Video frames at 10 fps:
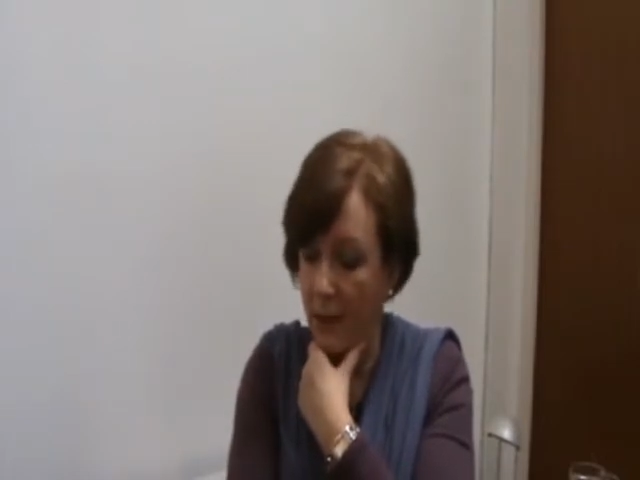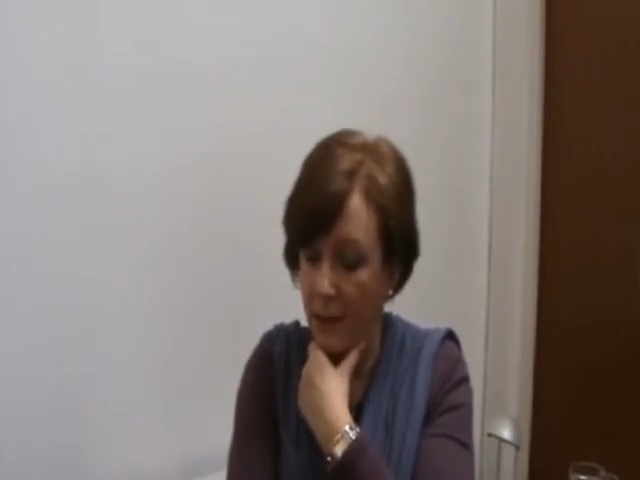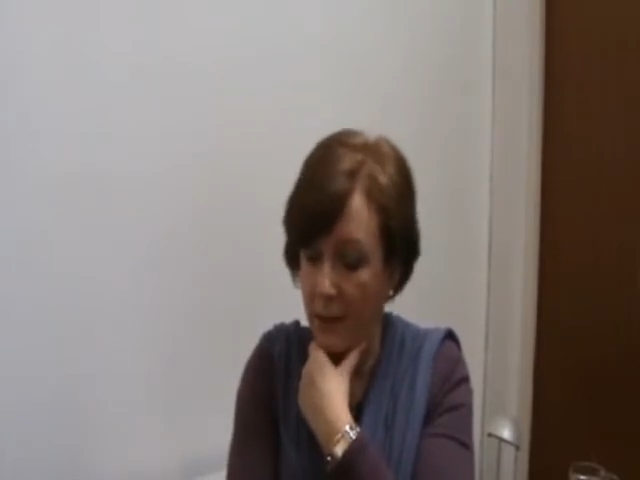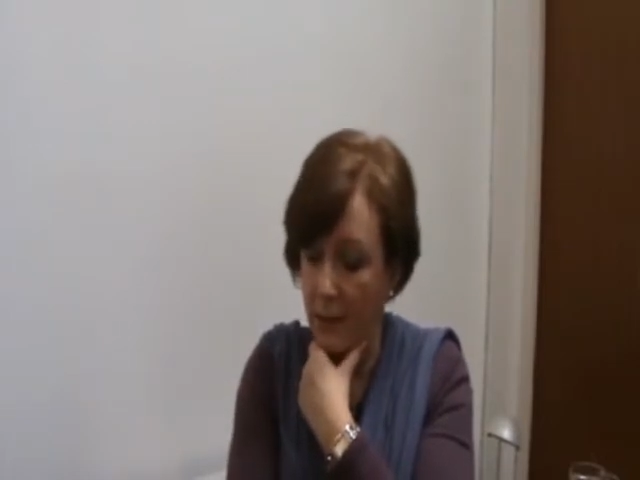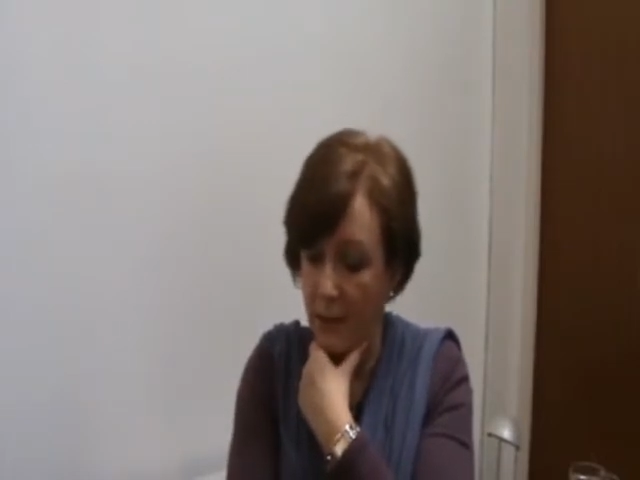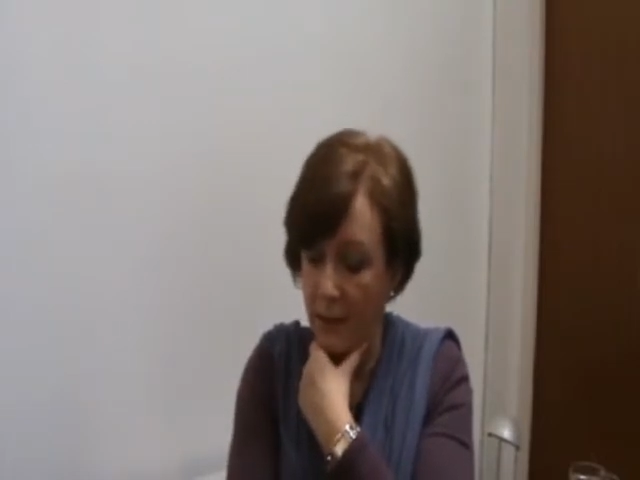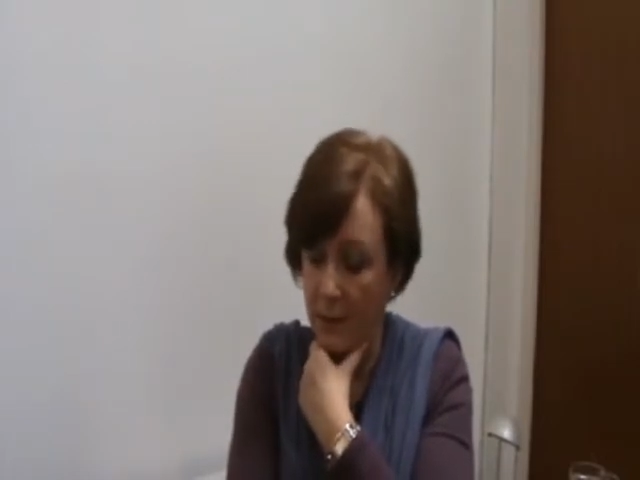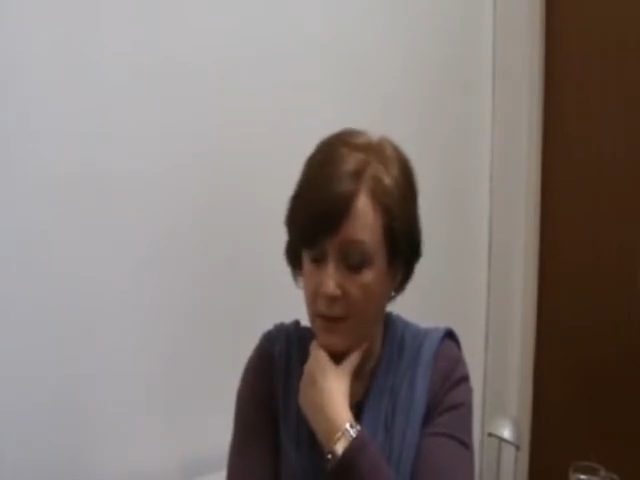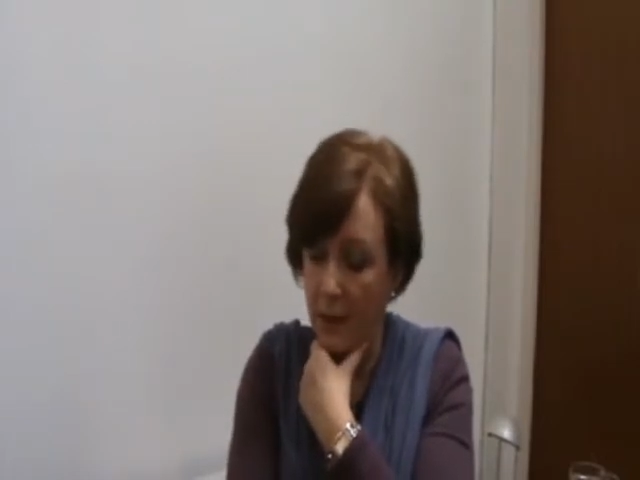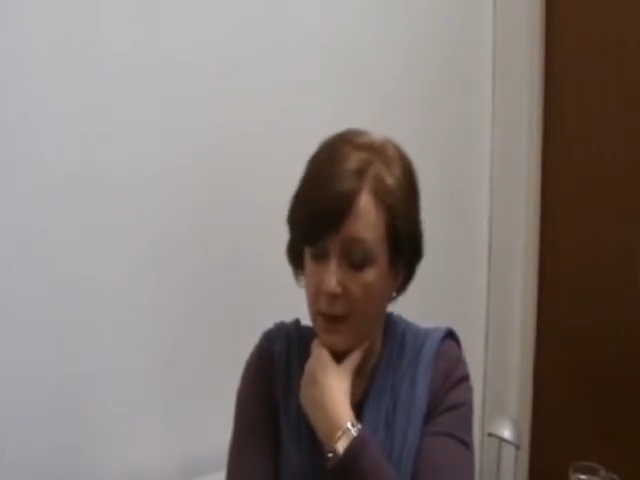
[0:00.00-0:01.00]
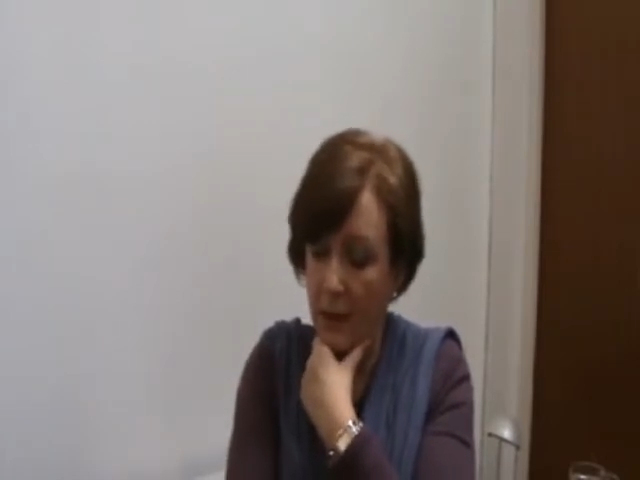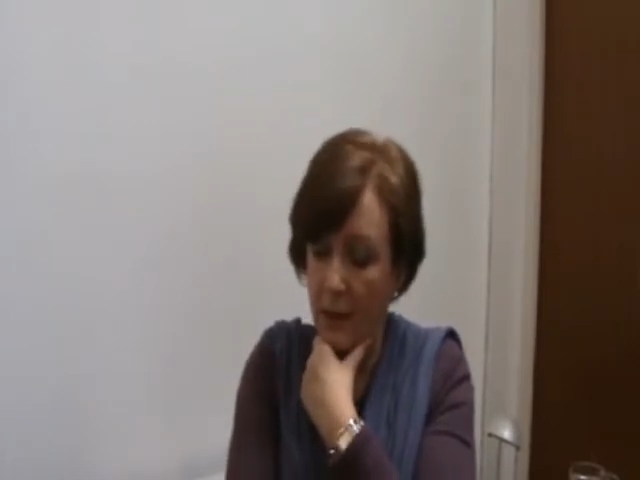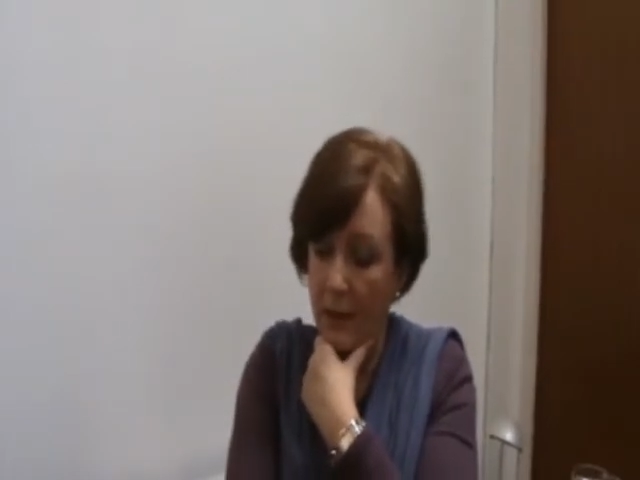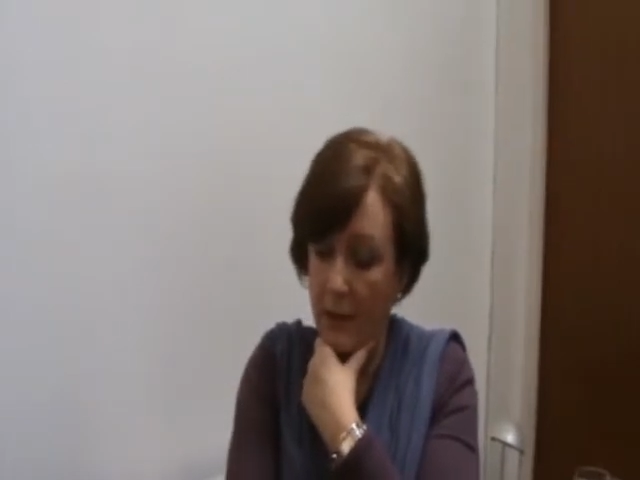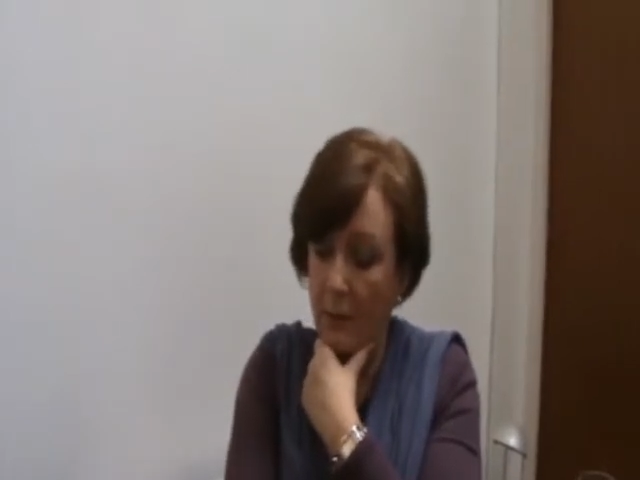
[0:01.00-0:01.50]
centres
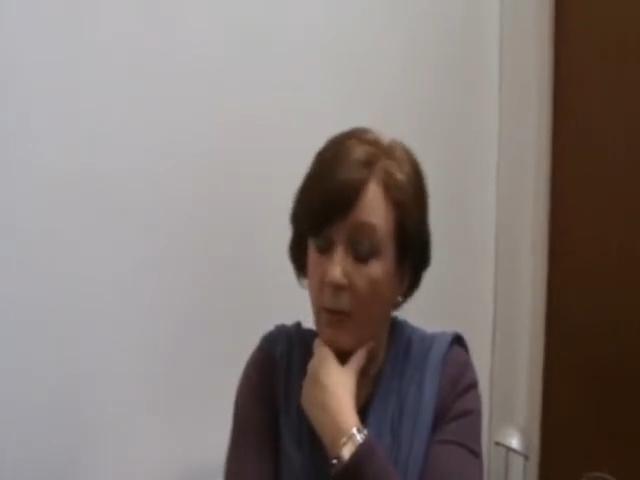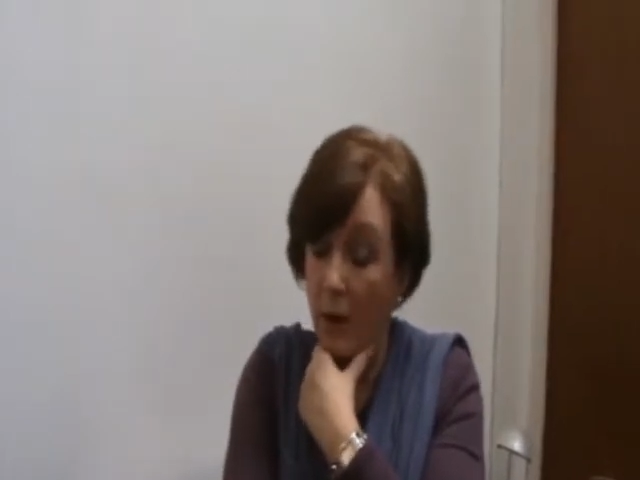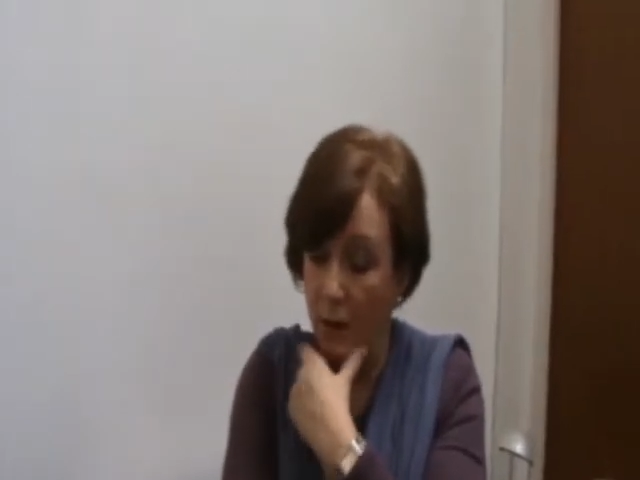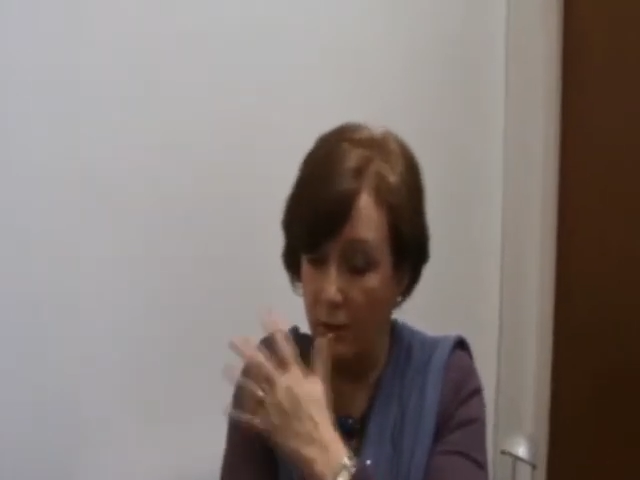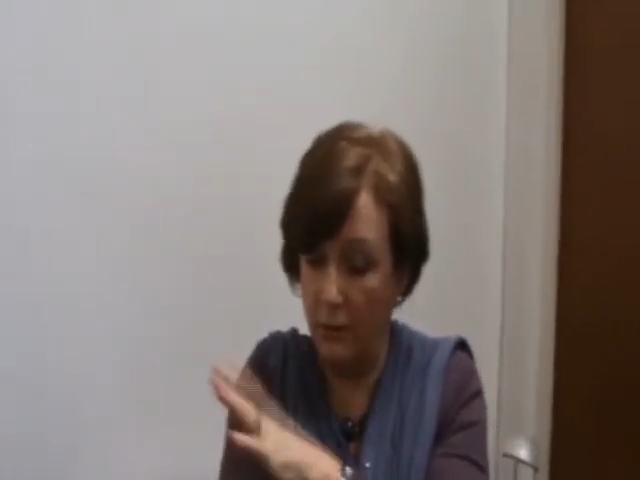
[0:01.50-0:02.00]
in the world.